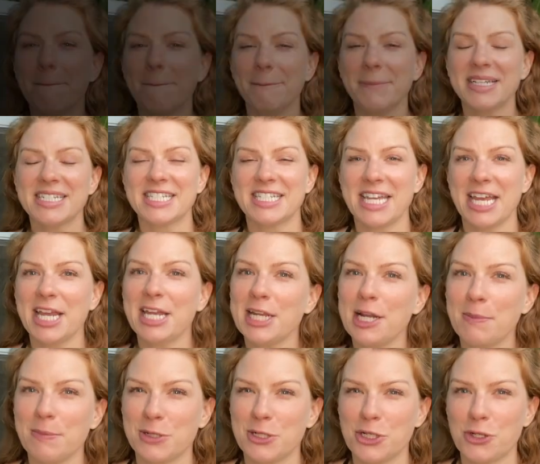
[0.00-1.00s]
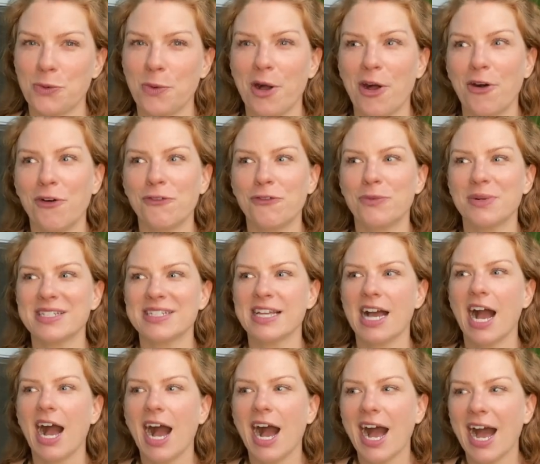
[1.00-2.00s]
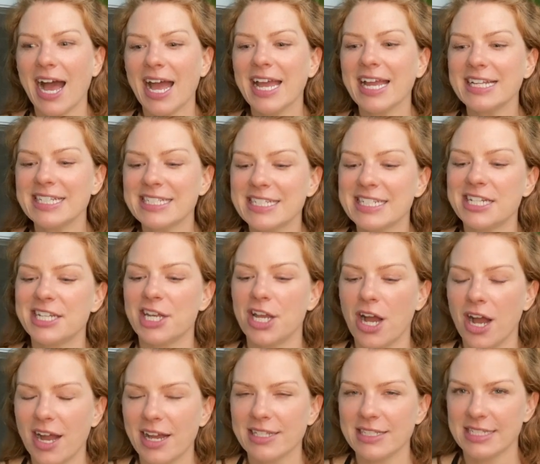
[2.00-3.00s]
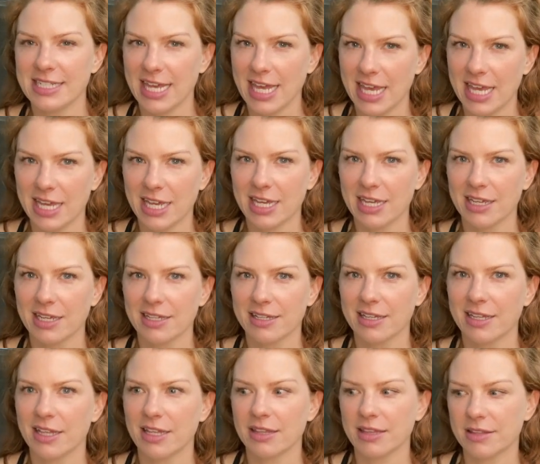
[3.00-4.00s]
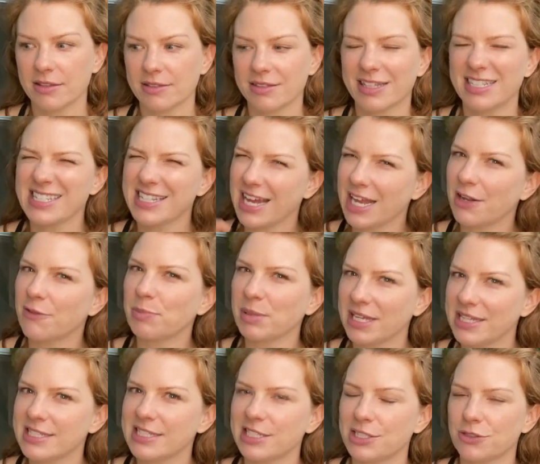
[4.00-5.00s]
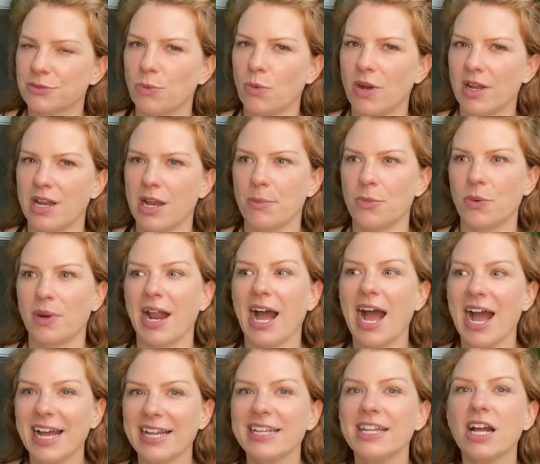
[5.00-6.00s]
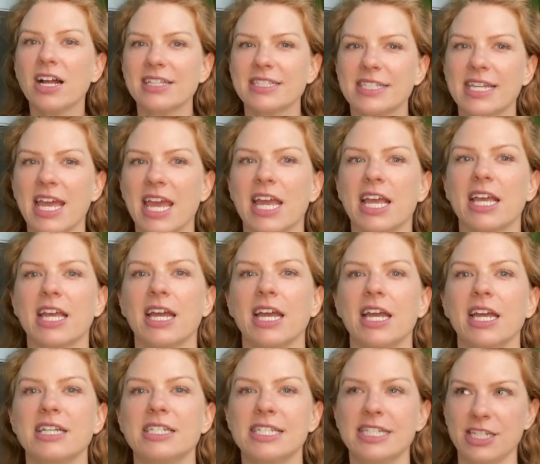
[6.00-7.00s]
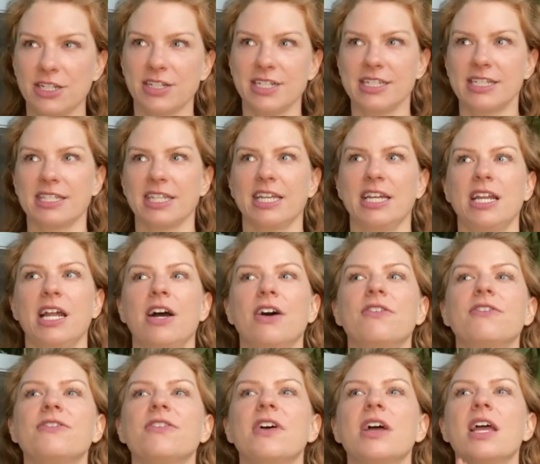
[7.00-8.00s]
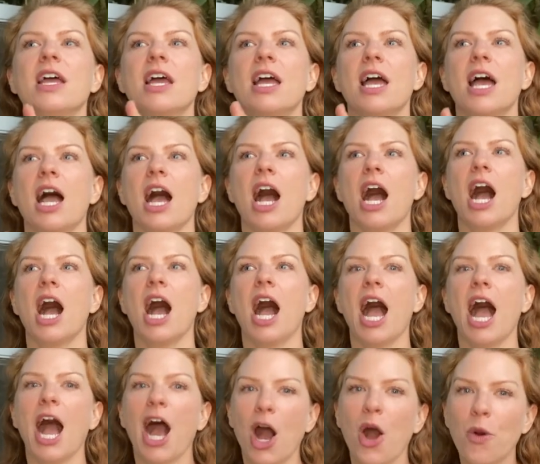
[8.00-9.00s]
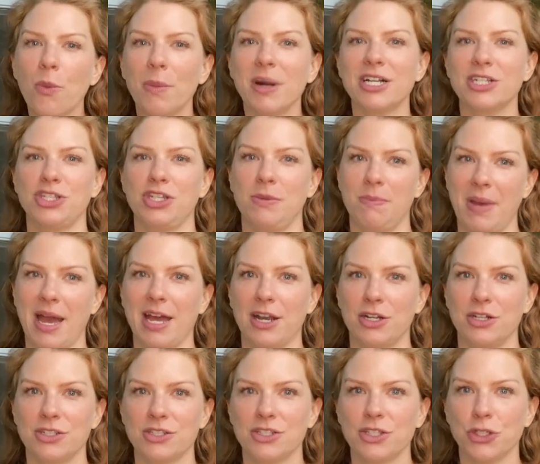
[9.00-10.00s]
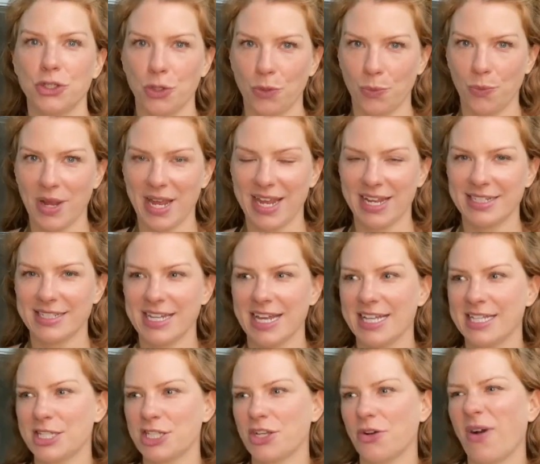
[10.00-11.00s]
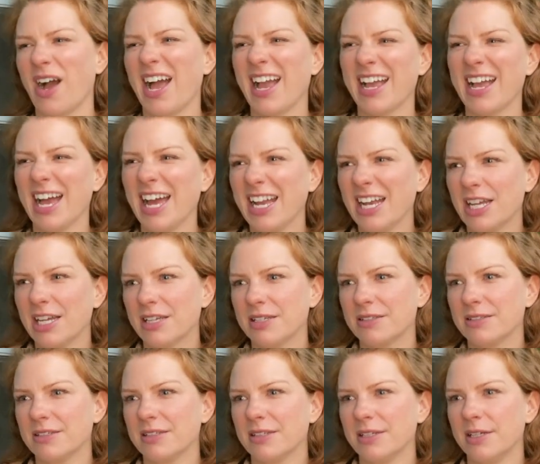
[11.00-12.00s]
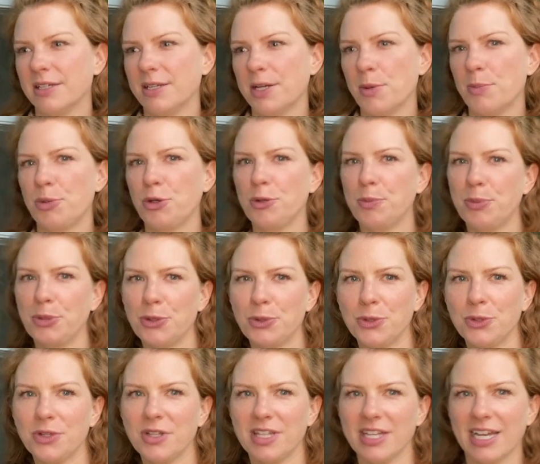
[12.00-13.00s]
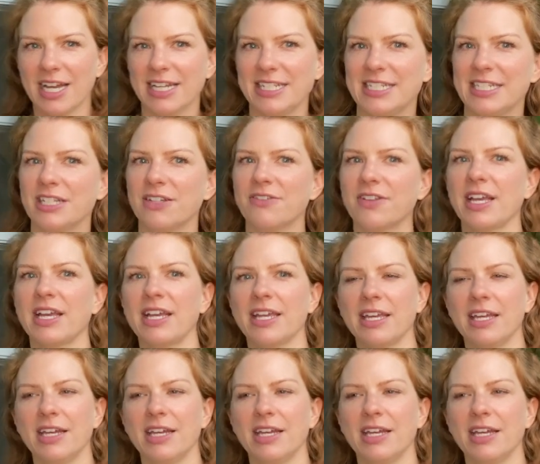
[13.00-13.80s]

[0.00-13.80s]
Mistake number 12 was I did not take, this kind of plays into number one, I did not take seriously enough how much it matters your weight. And so I kind of poo-pooed the idea of like